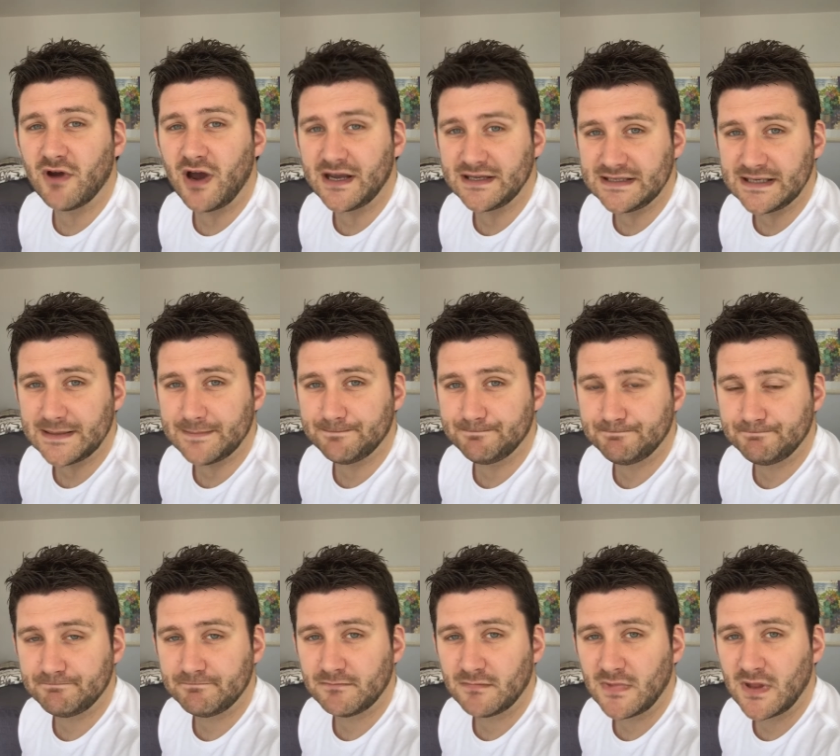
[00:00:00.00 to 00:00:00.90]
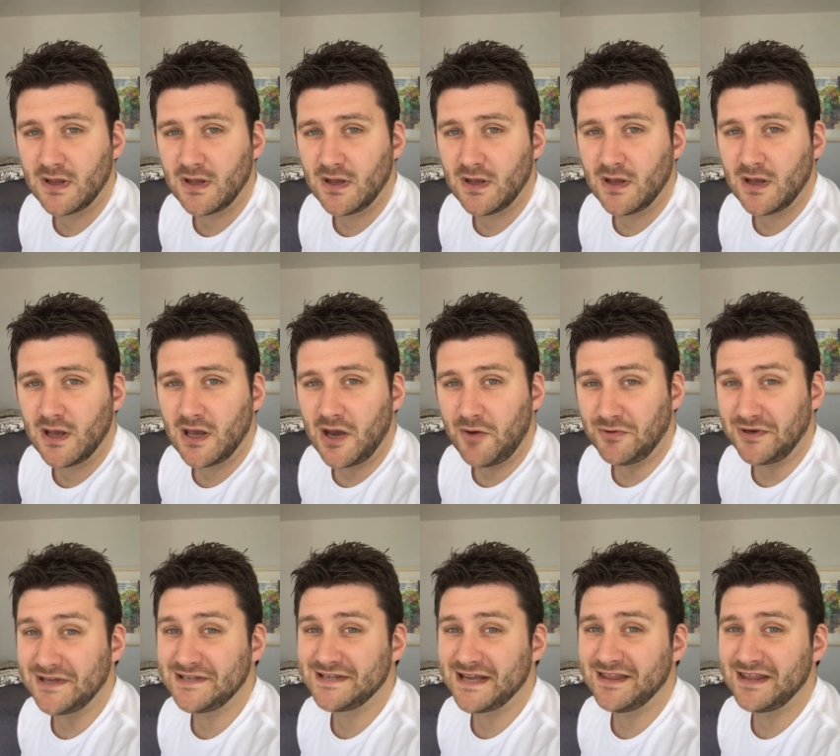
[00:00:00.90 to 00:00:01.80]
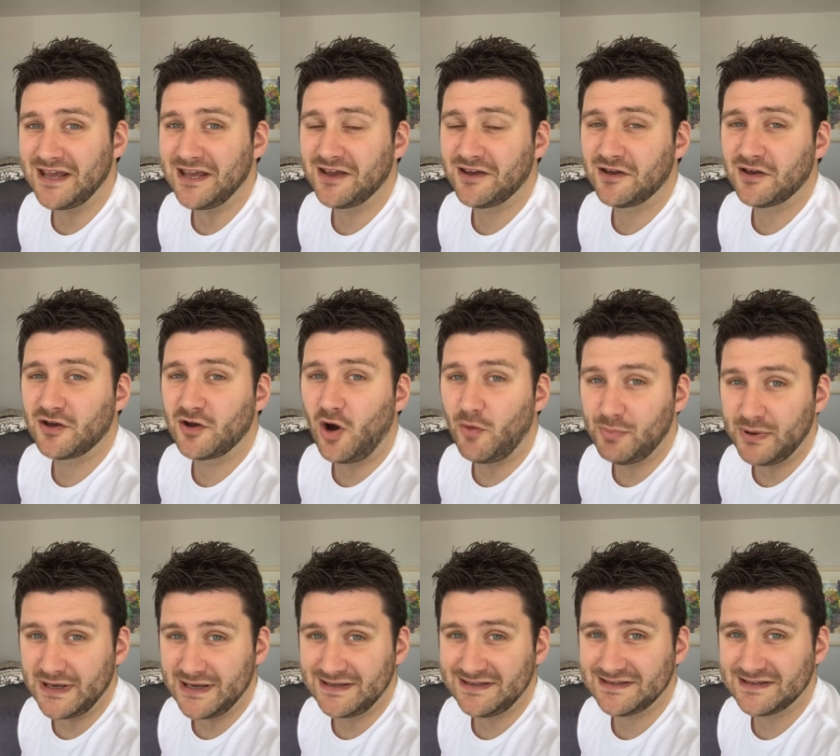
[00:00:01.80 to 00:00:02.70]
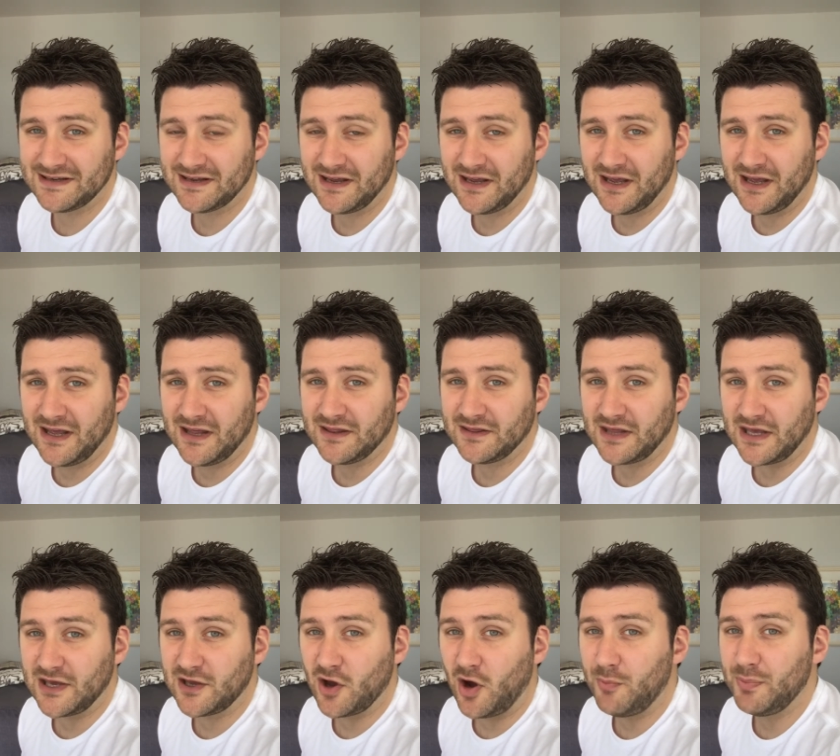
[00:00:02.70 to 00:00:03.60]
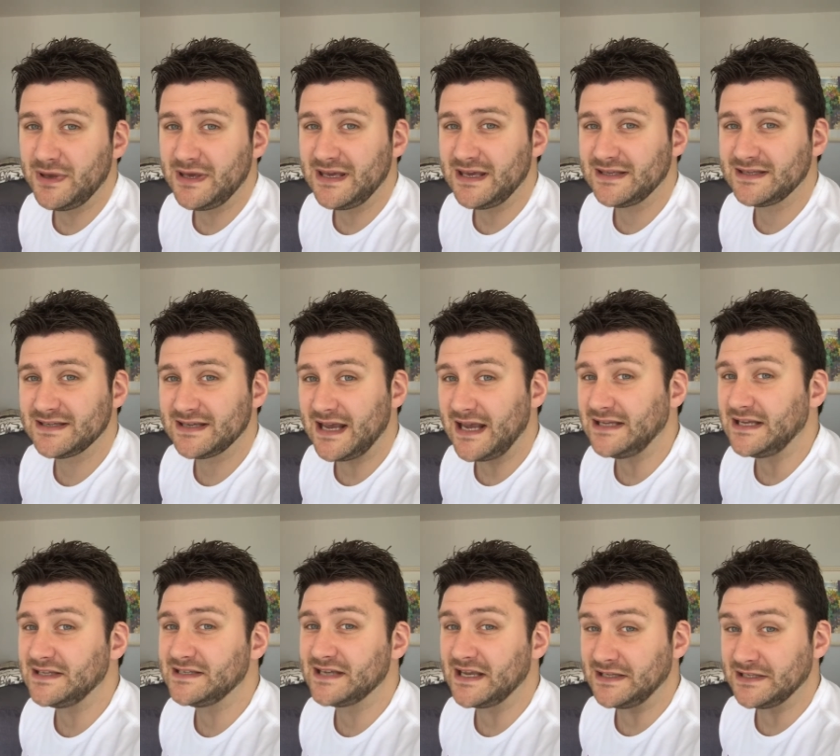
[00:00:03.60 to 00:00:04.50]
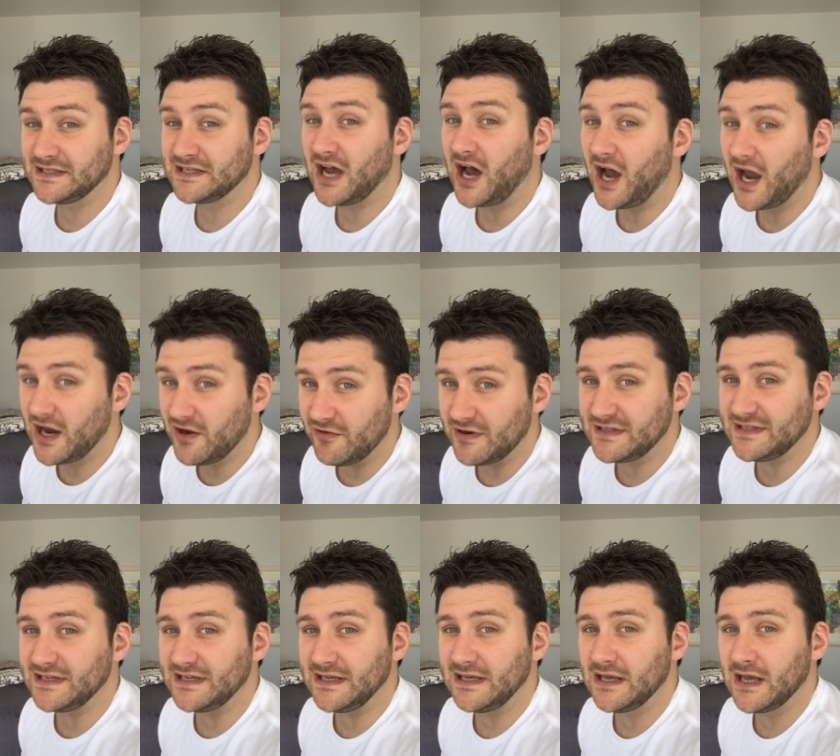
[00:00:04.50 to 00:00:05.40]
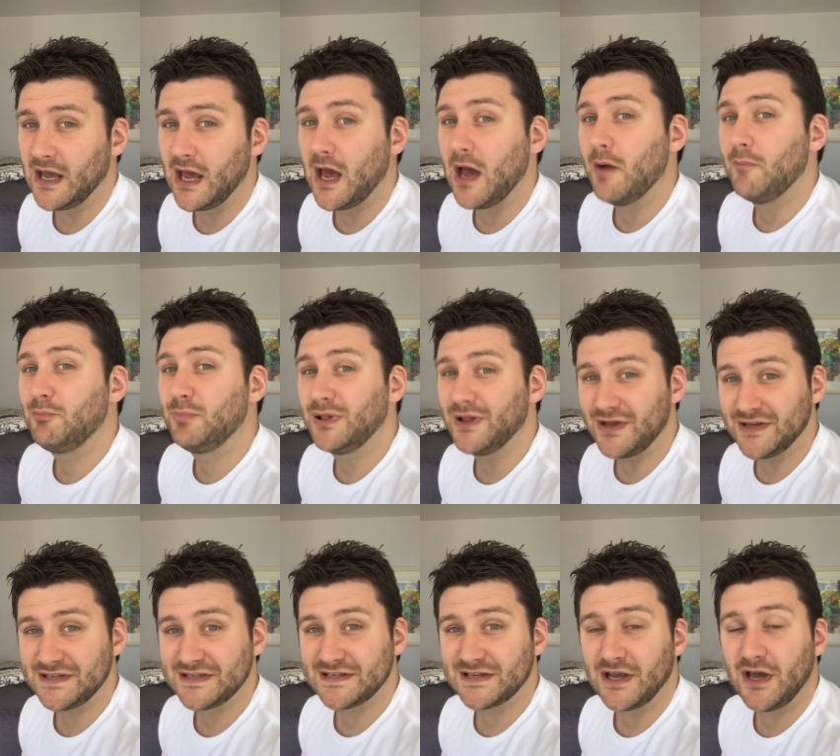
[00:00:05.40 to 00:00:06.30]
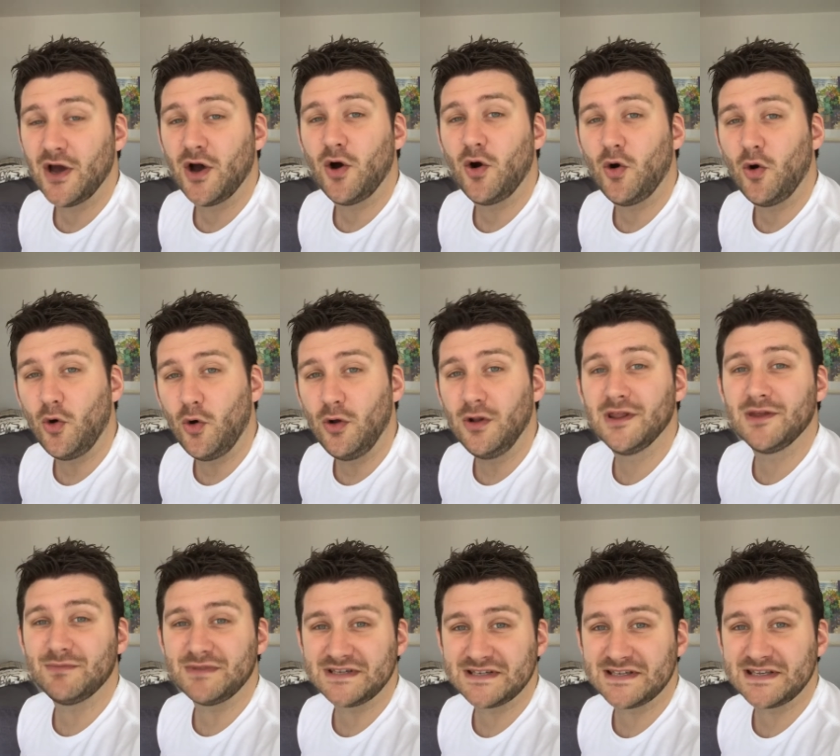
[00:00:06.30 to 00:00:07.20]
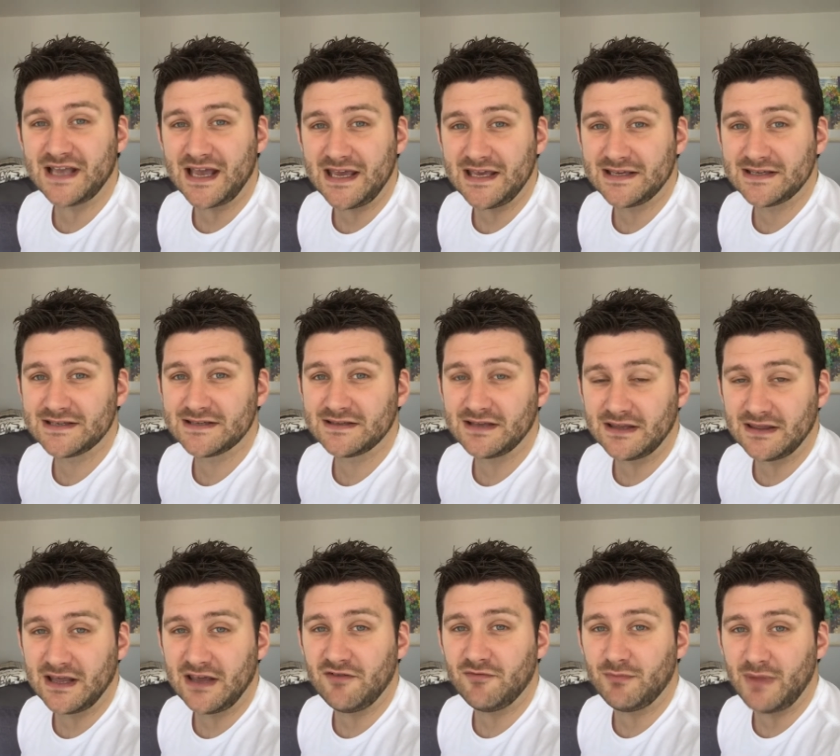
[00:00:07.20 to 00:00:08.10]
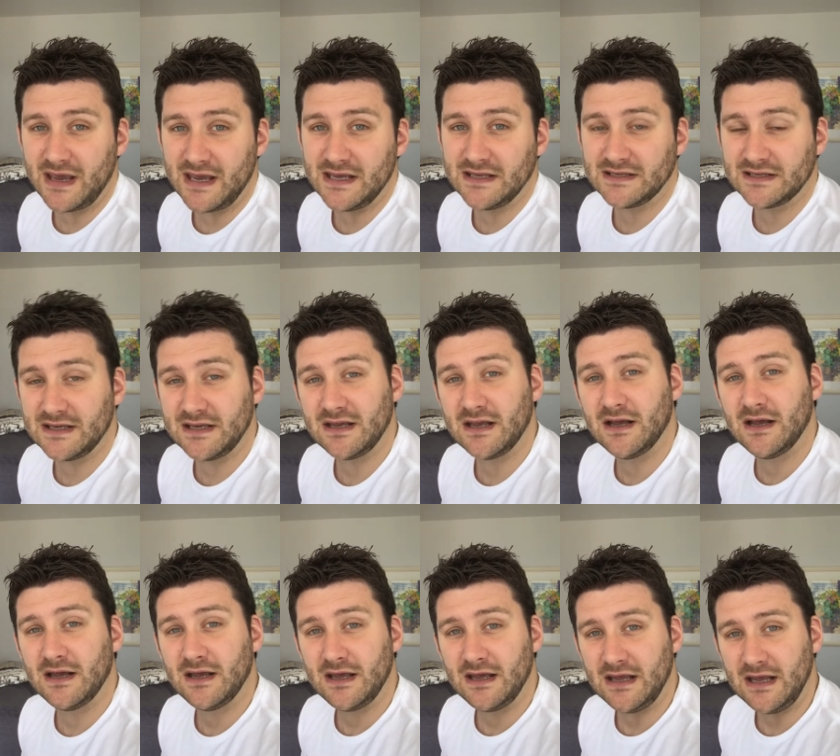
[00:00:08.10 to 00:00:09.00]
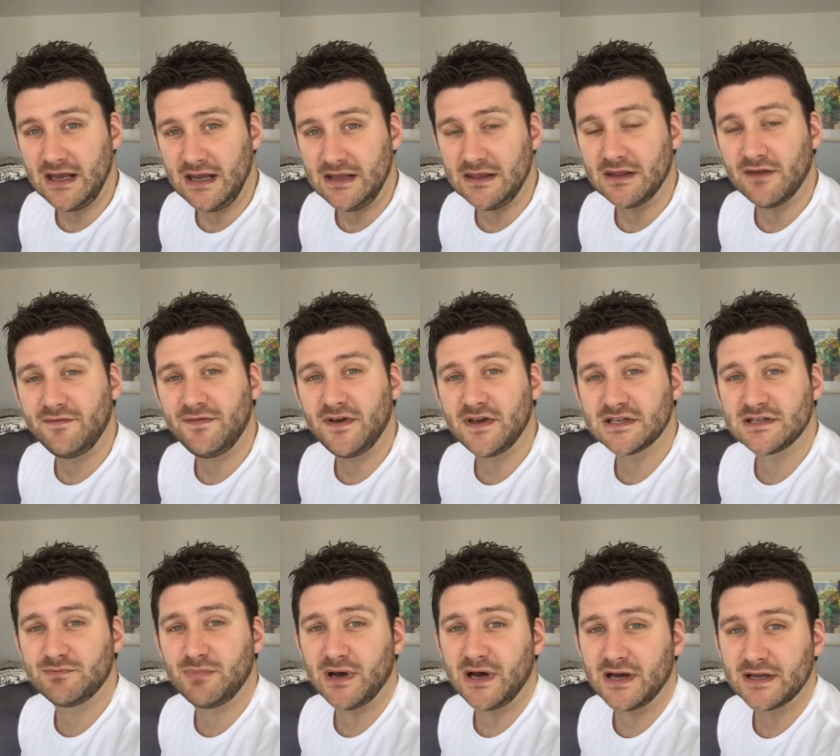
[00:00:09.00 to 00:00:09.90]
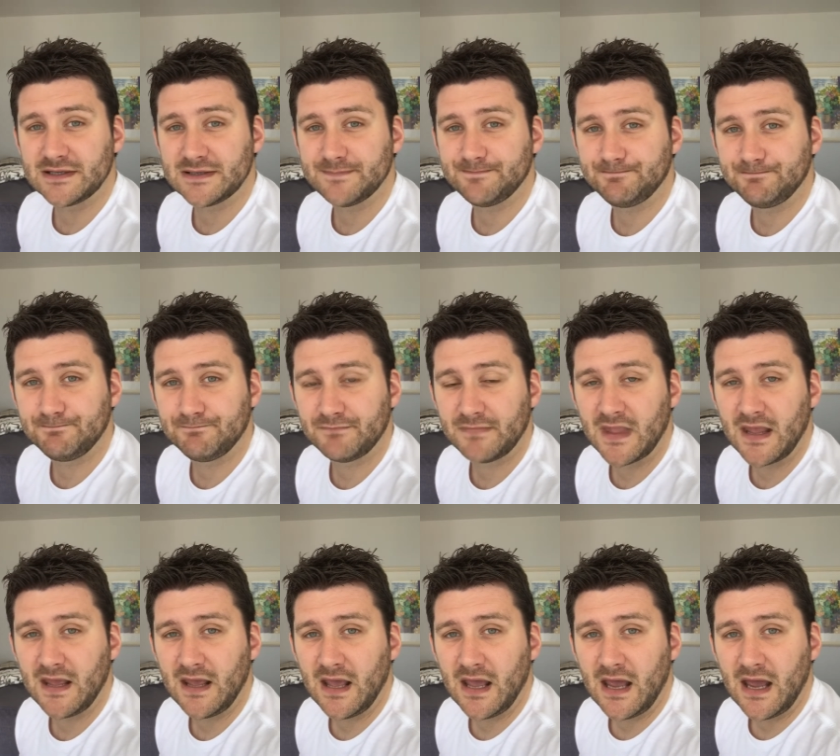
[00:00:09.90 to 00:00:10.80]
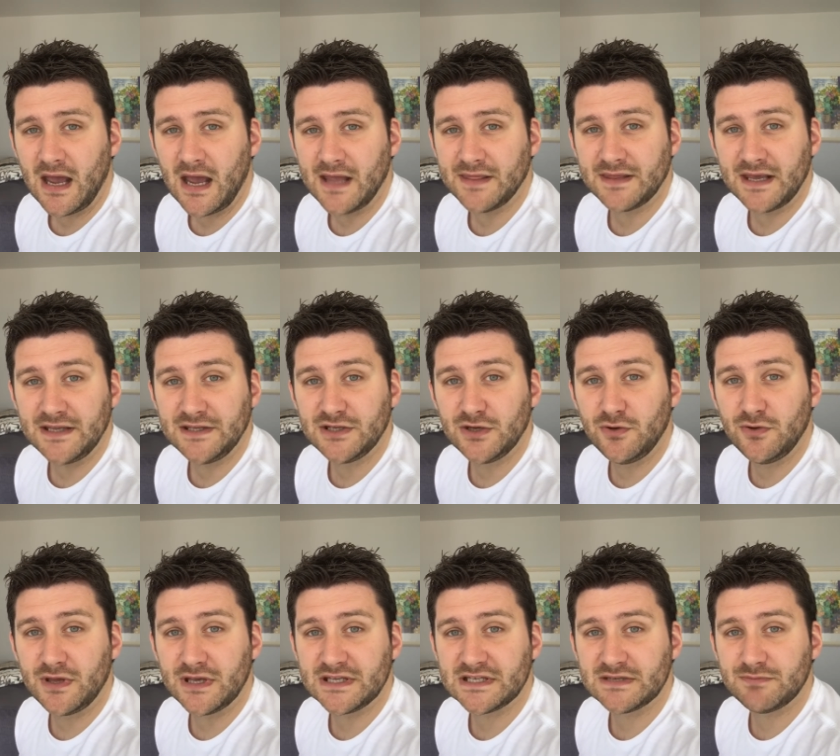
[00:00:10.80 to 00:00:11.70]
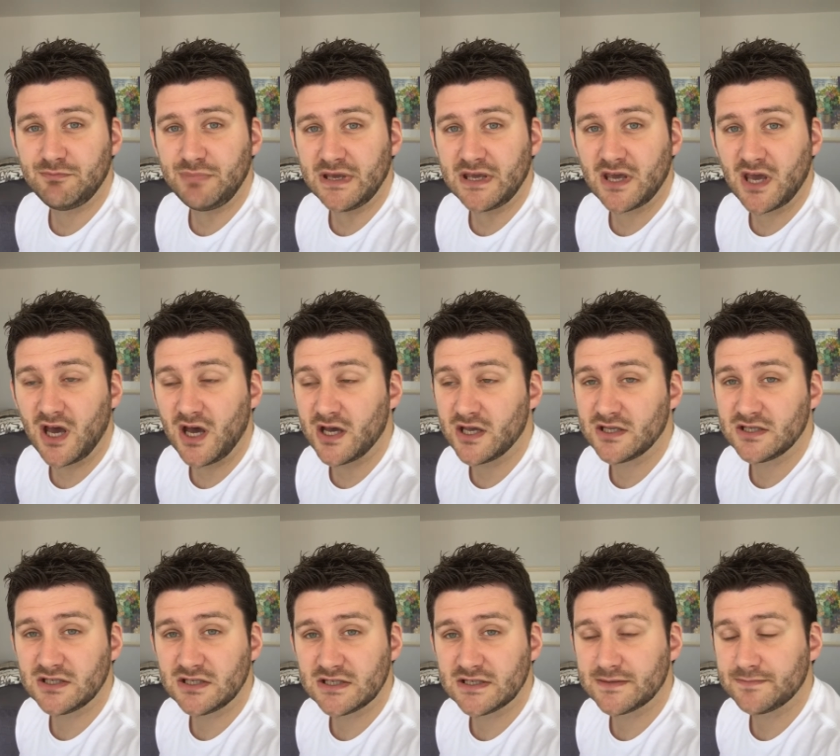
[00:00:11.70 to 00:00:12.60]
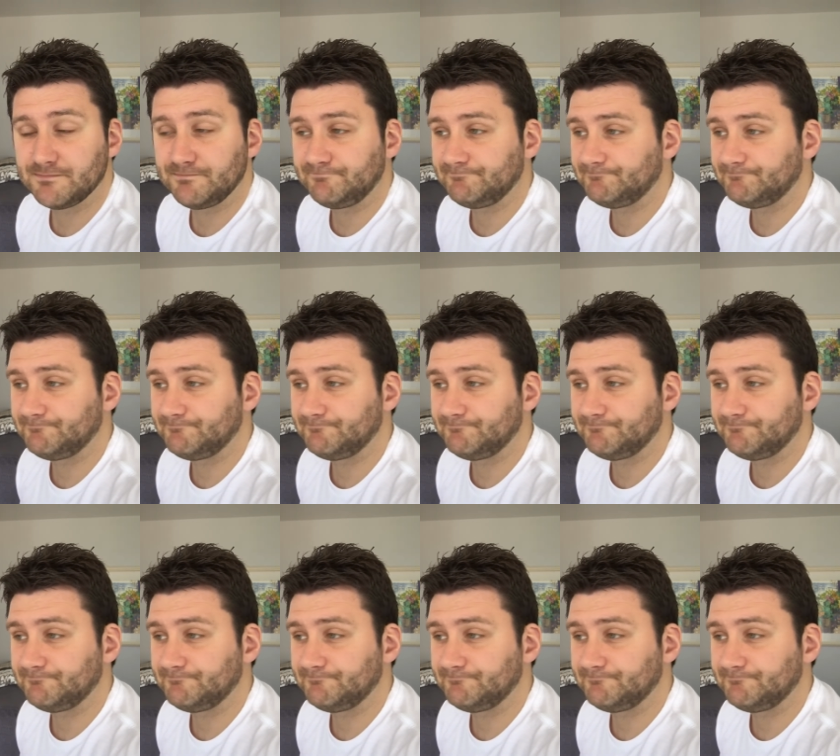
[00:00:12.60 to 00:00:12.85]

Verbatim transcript: writing. And when I say they copy it, they copy it in its entirety plus all the mistakes that they've made in the first part. And they do this because